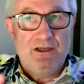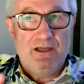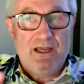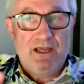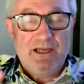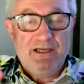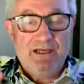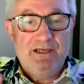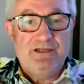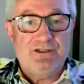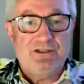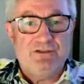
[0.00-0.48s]

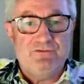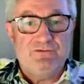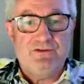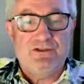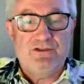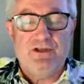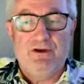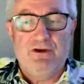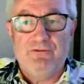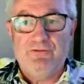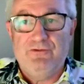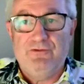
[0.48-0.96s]
list of
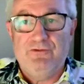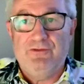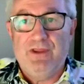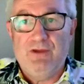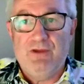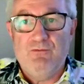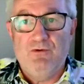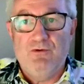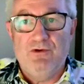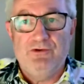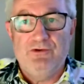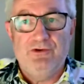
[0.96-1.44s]
stuff that
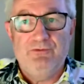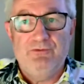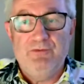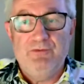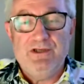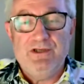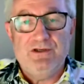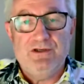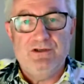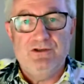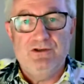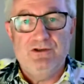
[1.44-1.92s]
they wanted me
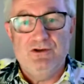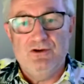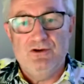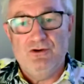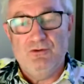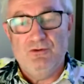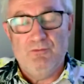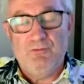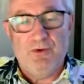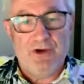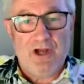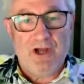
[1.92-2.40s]
to
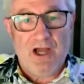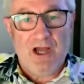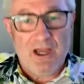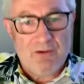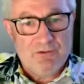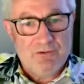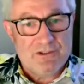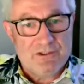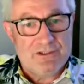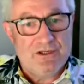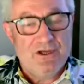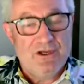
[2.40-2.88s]
do, but I
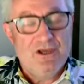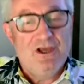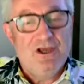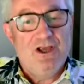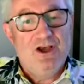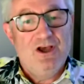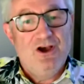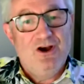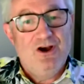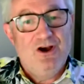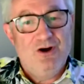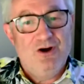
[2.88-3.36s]
was
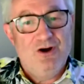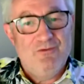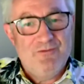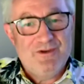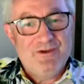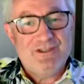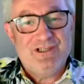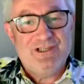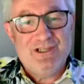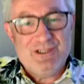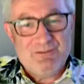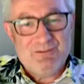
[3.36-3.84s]

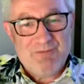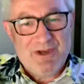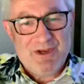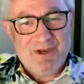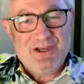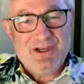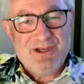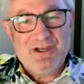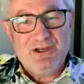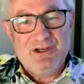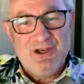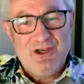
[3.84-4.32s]
obviously
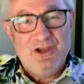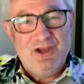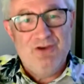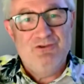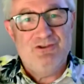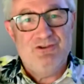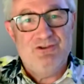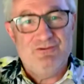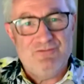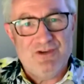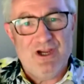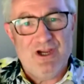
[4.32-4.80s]
spending
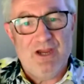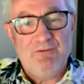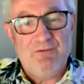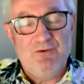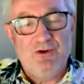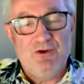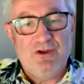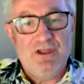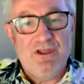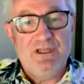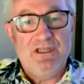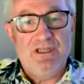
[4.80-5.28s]
loads of time
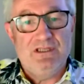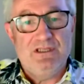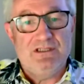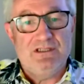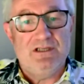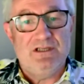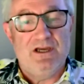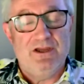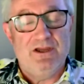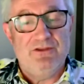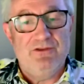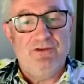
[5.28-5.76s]
looking
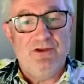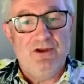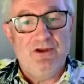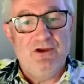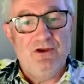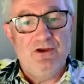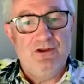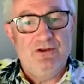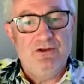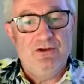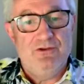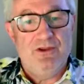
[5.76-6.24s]
inside
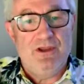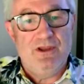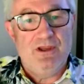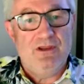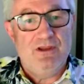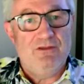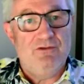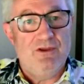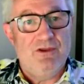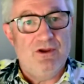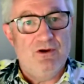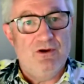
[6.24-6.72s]

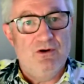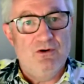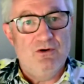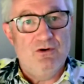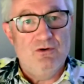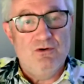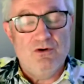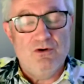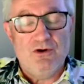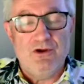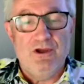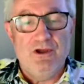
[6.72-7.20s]
the
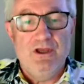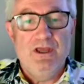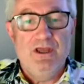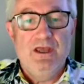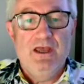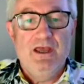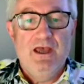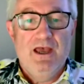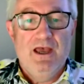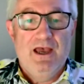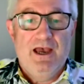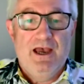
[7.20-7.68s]
org.
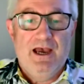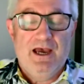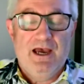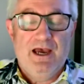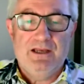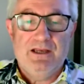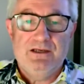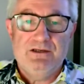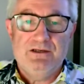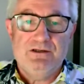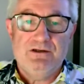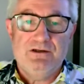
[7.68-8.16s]

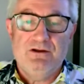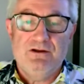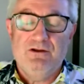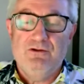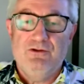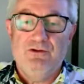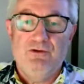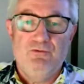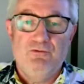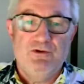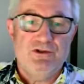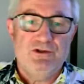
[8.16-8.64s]
And
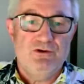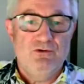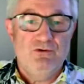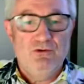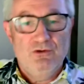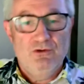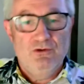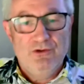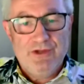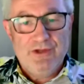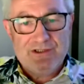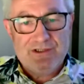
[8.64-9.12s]
there was
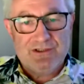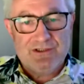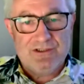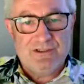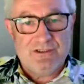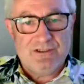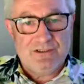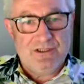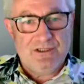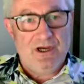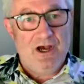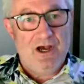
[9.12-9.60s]
all this
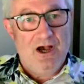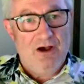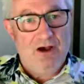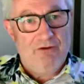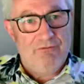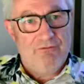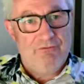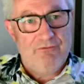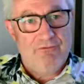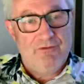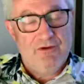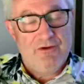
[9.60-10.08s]

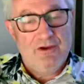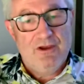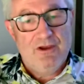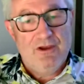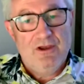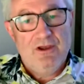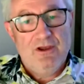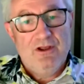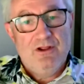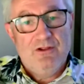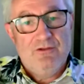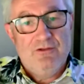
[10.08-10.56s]
stuff
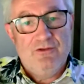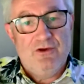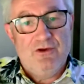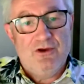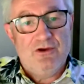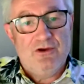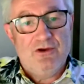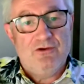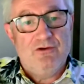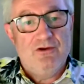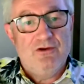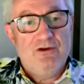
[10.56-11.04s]

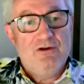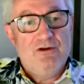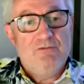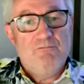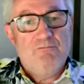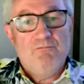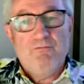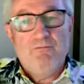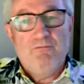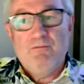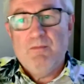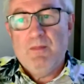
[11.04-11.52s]
that
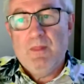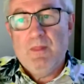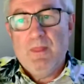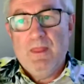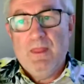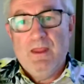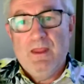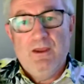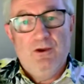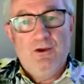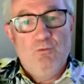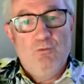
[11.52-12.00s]

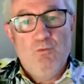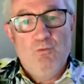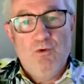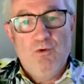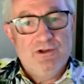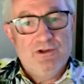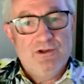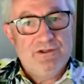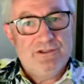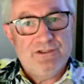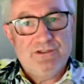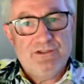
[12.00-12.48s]

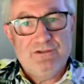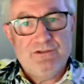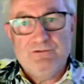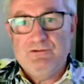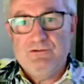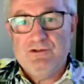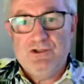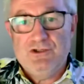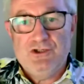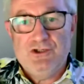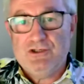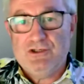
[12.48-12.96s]
was
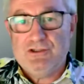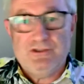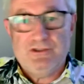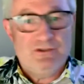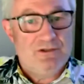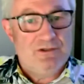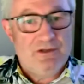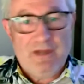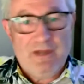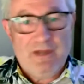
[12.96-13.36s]
just